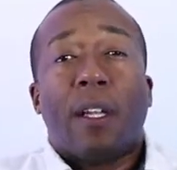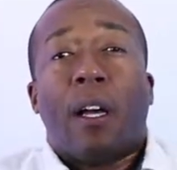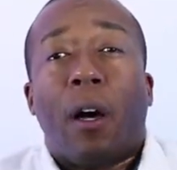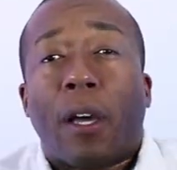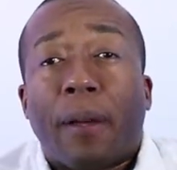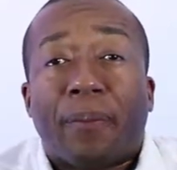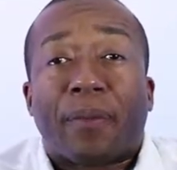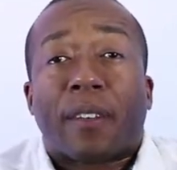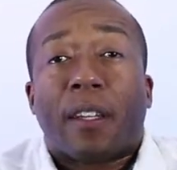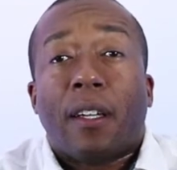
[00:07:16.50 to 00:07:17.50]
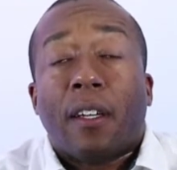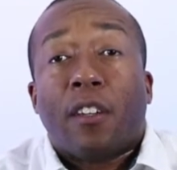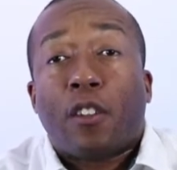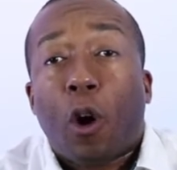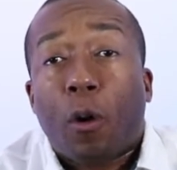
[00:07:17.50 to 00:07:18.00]
8. Okay,
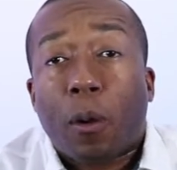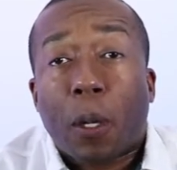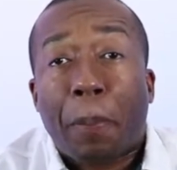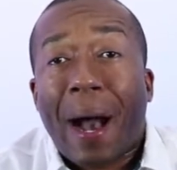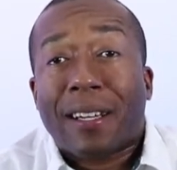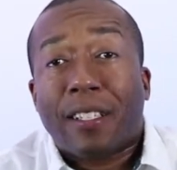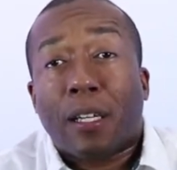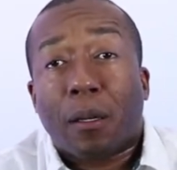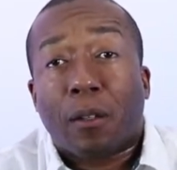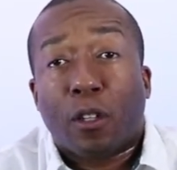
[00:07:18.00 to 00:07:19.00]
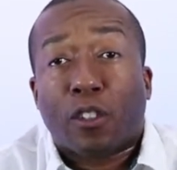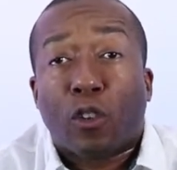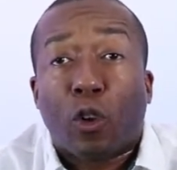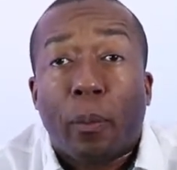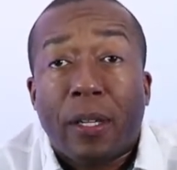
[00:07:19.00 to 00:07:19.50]
so the boxing looks a
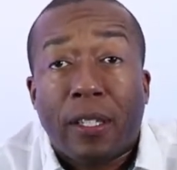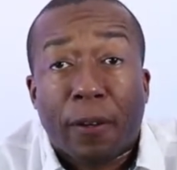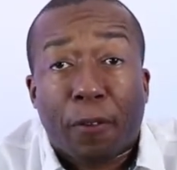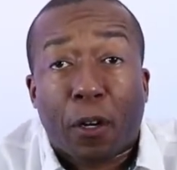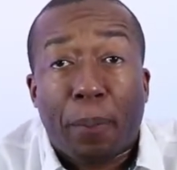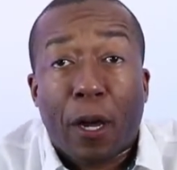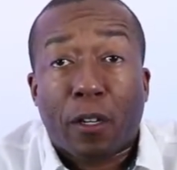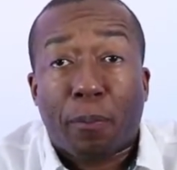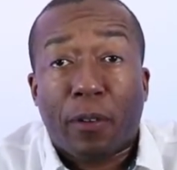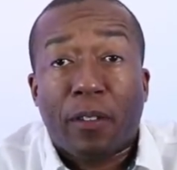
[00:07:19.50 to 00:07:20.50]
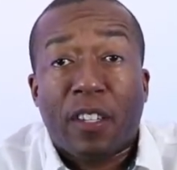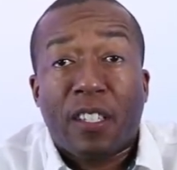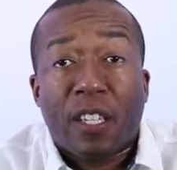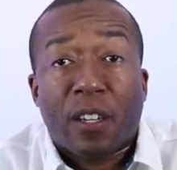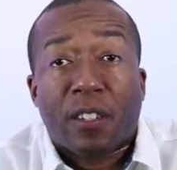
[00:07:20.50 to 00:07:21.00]
little bit different compared to previous
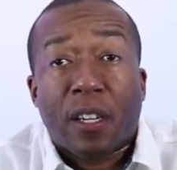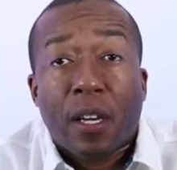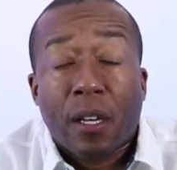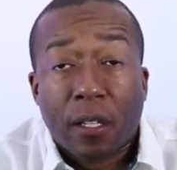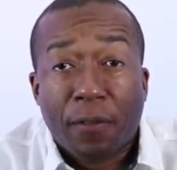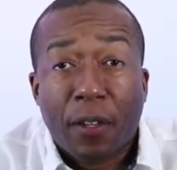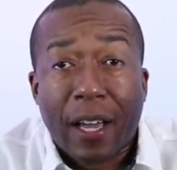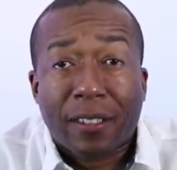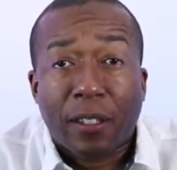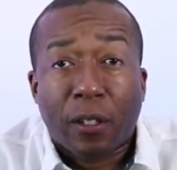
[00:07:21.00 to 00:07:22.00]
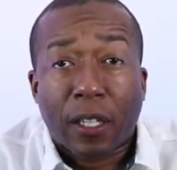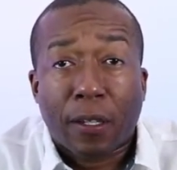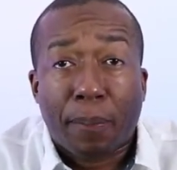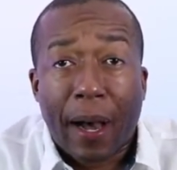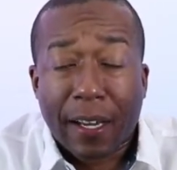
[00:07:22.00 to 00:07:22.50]
years. So if you actually look at
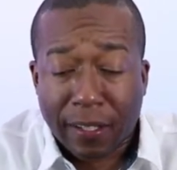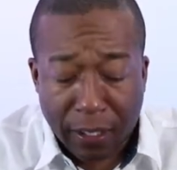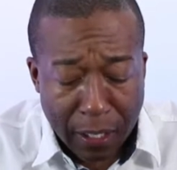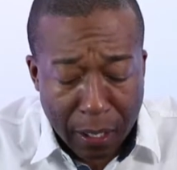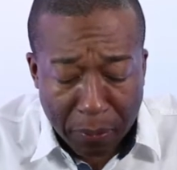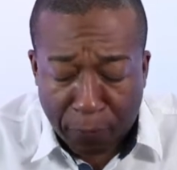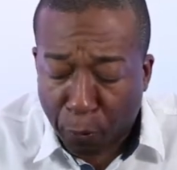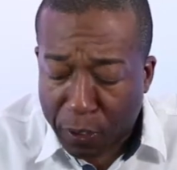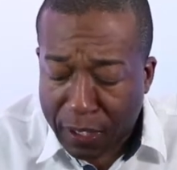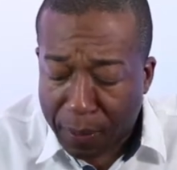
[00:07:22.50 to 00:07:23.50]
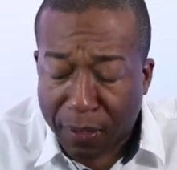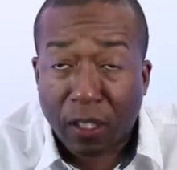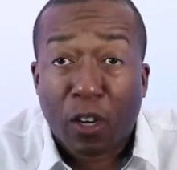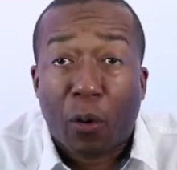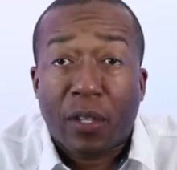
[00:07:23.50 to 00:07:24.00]
the boxing, before
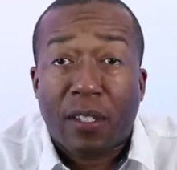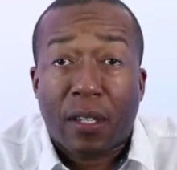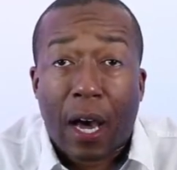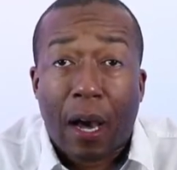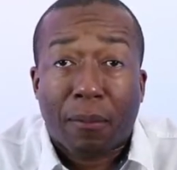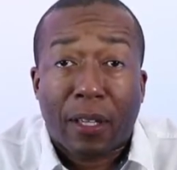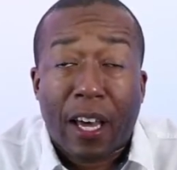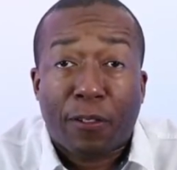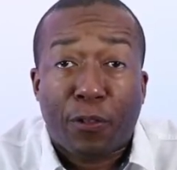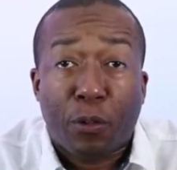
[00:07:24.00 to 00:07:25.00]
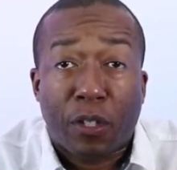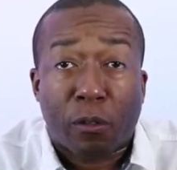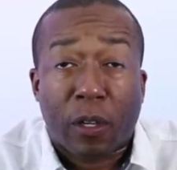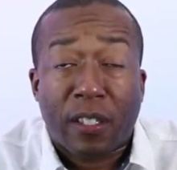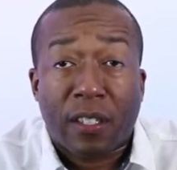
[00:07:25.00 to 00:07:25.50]
Samsung always, the last few
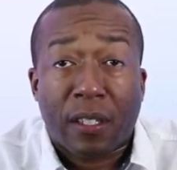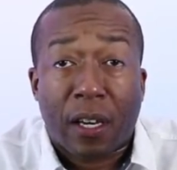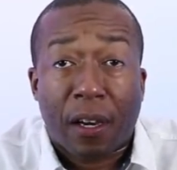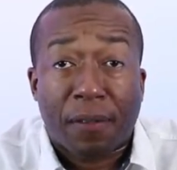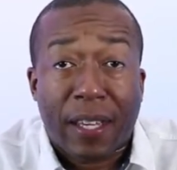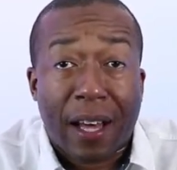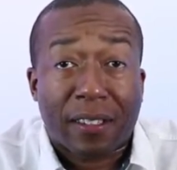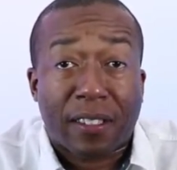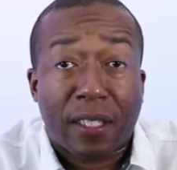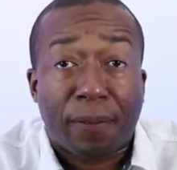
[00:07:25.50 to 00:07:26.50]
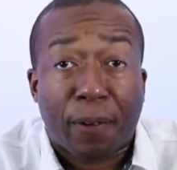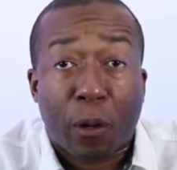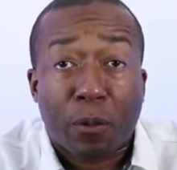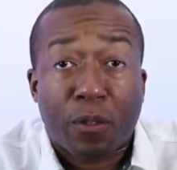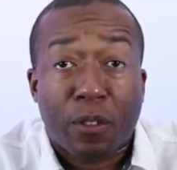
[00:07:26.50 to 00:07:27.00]
generation of Galaxy
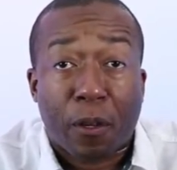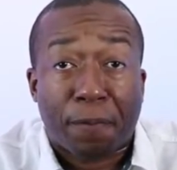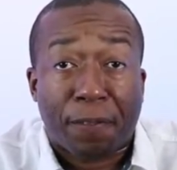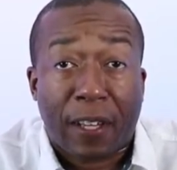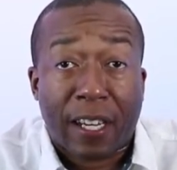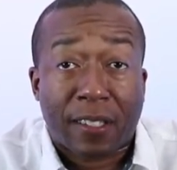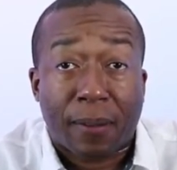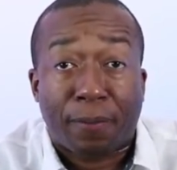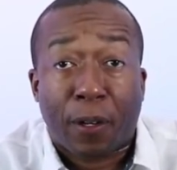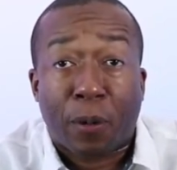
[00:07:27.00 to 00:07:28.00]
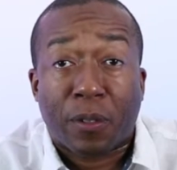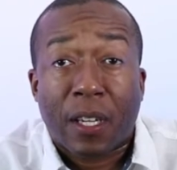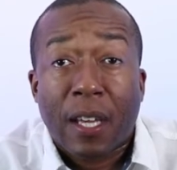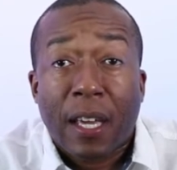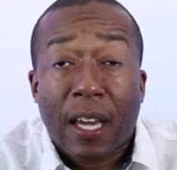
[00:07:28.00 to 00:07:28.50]
phones, their flagship phones,
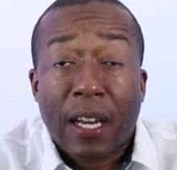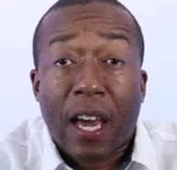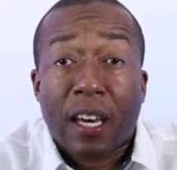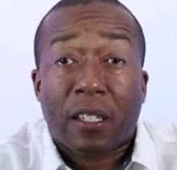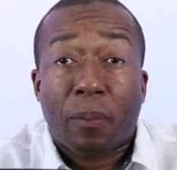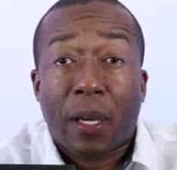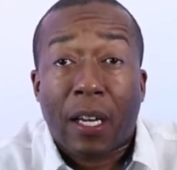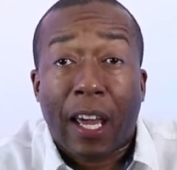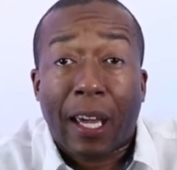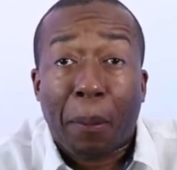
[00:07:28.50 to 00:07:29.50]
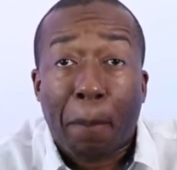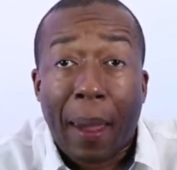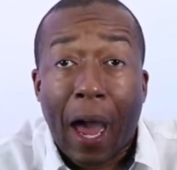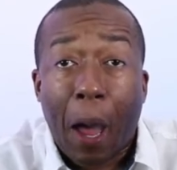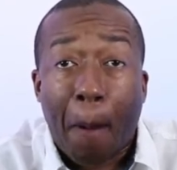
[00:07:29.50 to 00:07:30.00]
it has been a
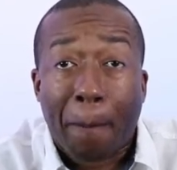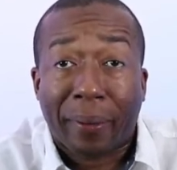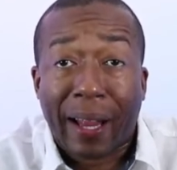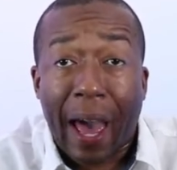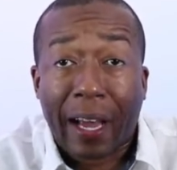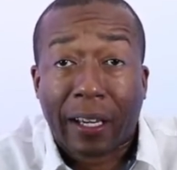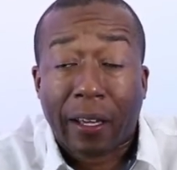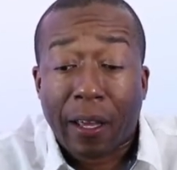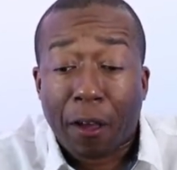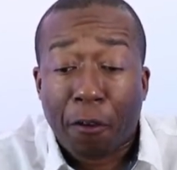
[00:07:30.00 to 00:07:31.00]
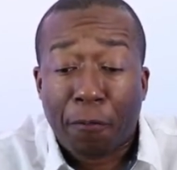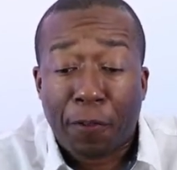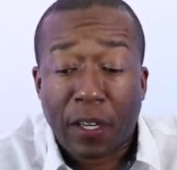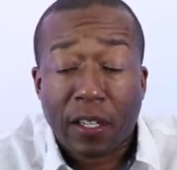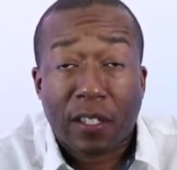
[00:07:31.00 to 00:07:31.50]
matte black
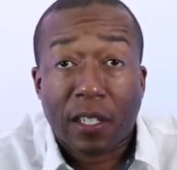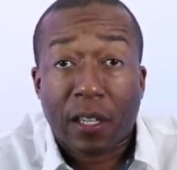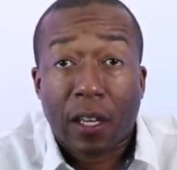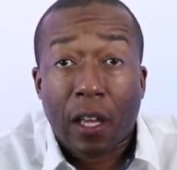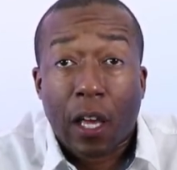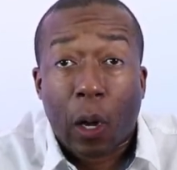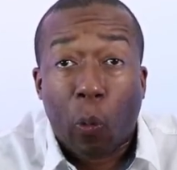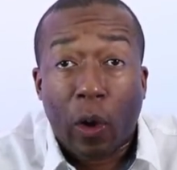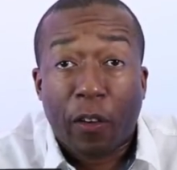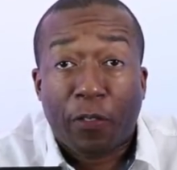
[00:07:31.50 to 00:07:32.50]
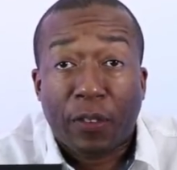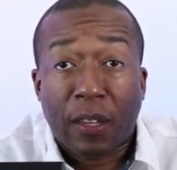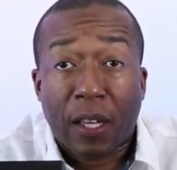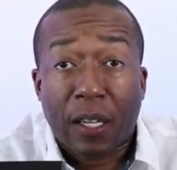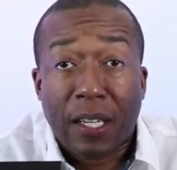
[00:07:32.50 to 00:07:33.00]
finish with
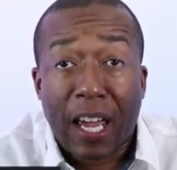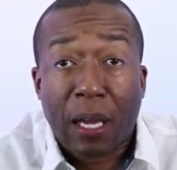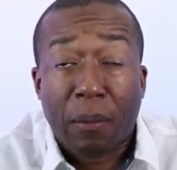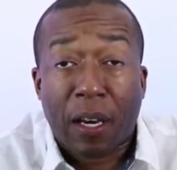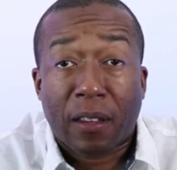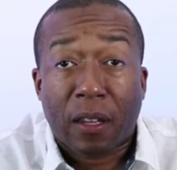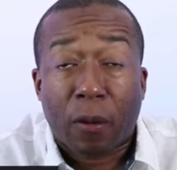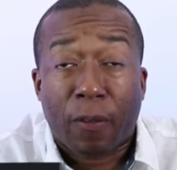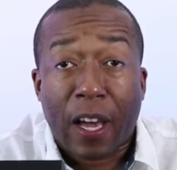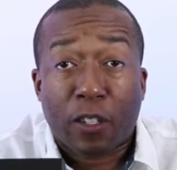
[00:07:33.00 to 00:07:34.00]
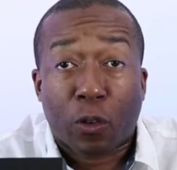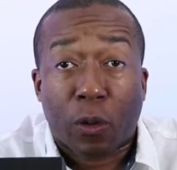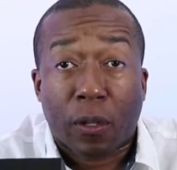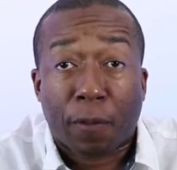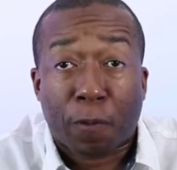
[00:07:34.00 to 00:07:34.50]
the name of the device
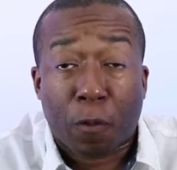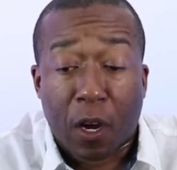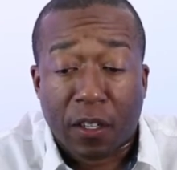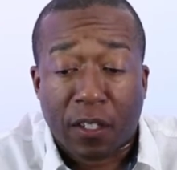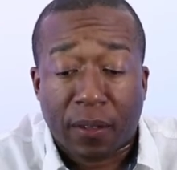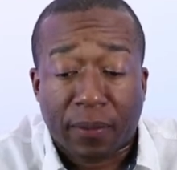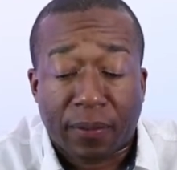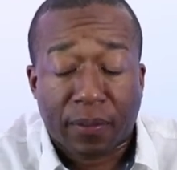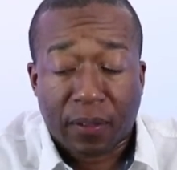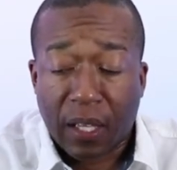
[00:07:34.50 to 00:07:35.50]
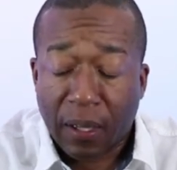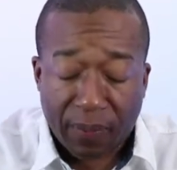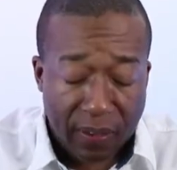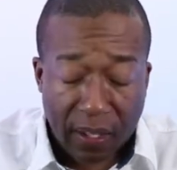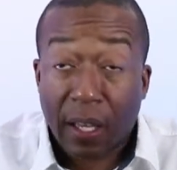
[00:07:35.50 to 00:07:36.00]
on the front. Okay,
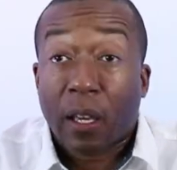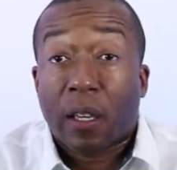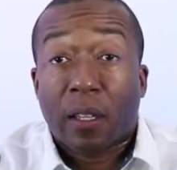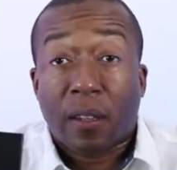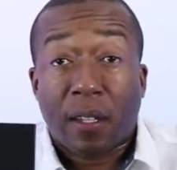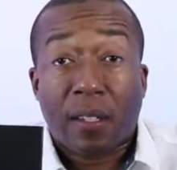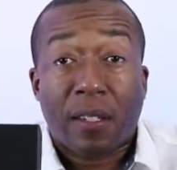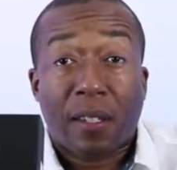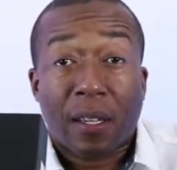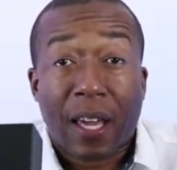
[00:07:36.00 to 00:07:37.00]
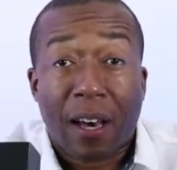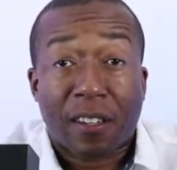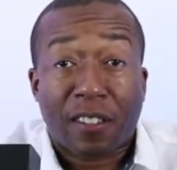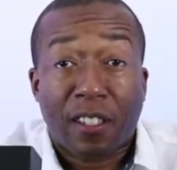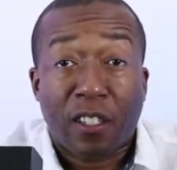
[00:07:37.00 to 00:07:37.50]
this is the
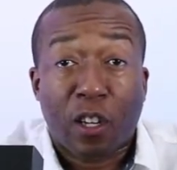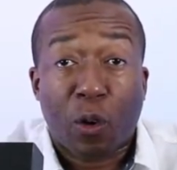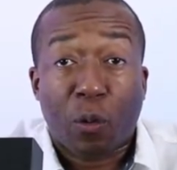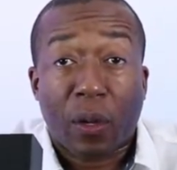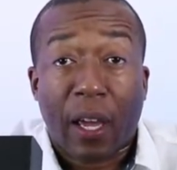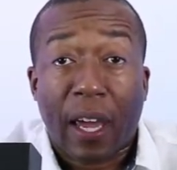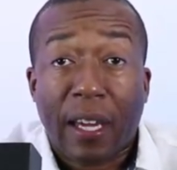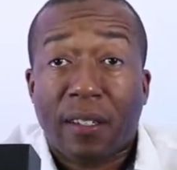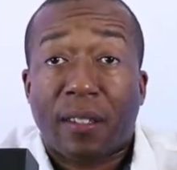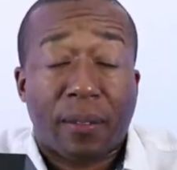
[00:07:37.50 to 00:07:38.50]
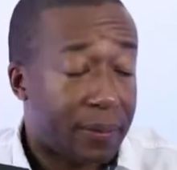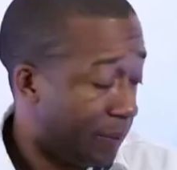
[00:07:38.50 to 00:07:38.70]
Galaxy Note 8.